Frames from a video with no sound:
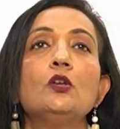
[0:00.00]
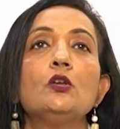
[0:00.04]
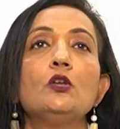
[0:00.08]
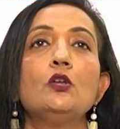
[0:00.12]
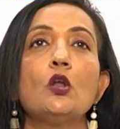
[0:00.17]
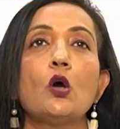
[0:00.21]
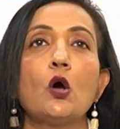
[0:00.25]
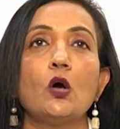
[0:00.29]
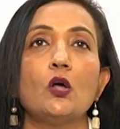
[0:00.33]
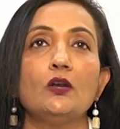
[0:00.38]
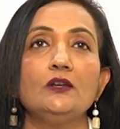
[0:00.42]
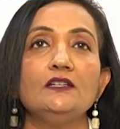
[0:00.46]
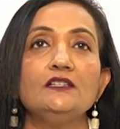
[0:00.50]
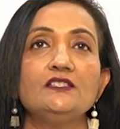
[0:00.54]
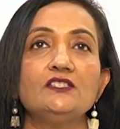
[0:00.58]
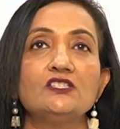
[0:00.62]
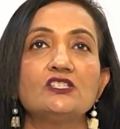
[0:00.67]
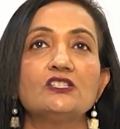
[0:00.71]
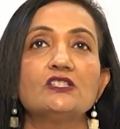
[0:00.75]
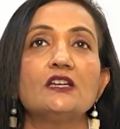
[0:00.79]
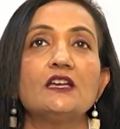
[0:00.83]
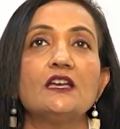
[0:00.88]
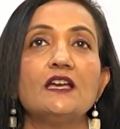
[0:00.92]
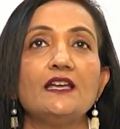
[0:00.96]
knowledge
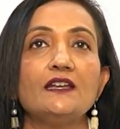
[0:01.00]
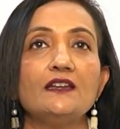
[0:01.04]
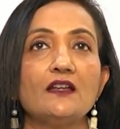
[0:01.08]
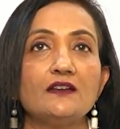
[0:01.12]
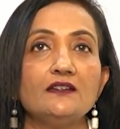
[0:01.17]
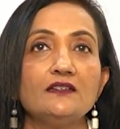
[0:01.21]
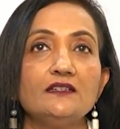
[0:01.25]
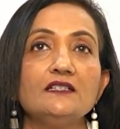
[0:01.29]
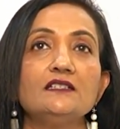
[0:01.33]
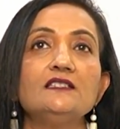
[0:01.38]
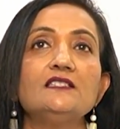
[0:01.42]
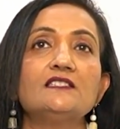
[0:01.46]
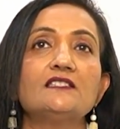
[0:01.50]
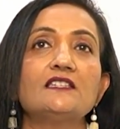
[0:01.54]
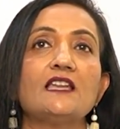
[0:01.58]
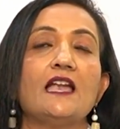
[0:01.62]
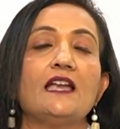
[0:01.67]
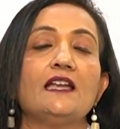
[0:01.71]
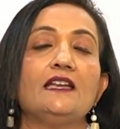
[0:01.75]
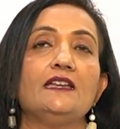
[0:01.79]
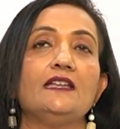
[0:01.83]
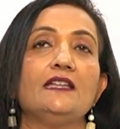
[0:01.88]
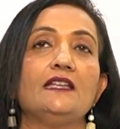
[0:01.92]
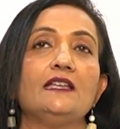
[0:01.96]
and
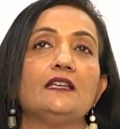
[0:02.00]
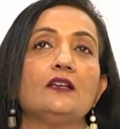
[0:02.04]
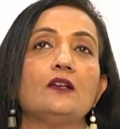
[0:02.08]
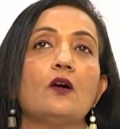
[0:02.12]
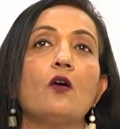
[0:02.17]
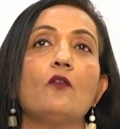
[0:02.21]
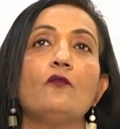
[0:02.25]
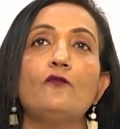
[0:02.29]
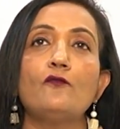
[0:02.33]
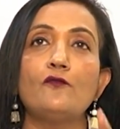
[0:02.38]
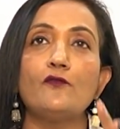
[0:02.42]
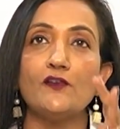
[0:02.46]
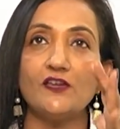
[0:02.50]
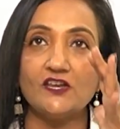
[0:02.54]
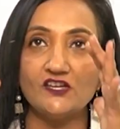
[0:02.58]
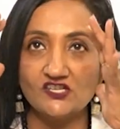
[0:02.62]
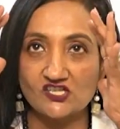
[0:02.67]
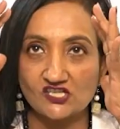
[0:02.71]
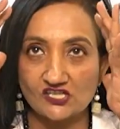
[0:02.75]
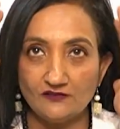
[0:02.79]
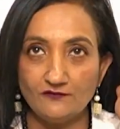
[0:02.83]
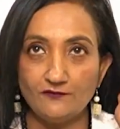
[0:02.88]
understanding of facial